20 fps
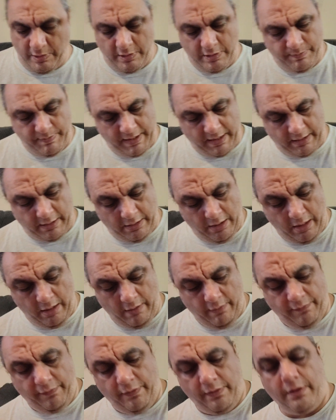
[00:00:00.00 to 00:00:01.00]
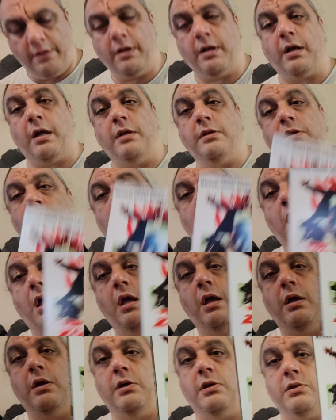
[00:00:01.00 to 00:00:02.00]
Speaking of, I got
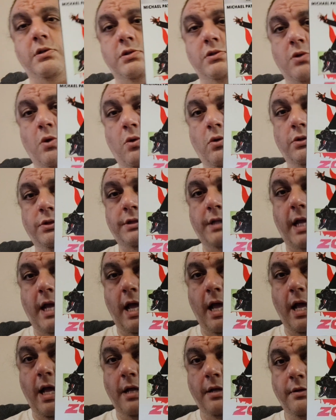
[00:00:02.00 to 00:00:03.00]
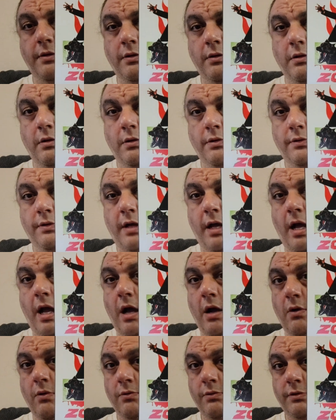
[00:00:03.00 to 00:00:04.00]
Zoltan, the
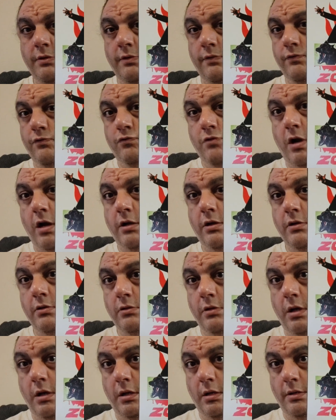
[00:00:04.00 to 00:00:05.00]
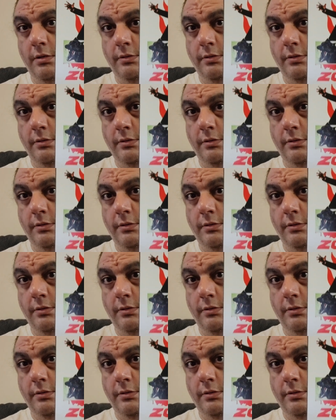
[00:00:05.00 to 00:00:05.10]
Hound of Dracula.